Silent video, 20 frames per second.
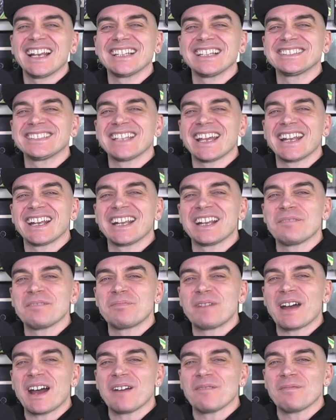he likes getting
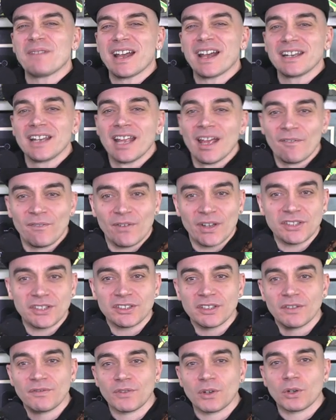about, man. Yeah,
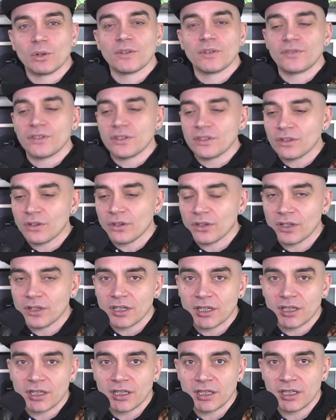First of all, if you're not
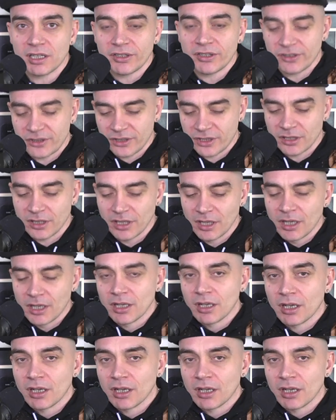uh, listening,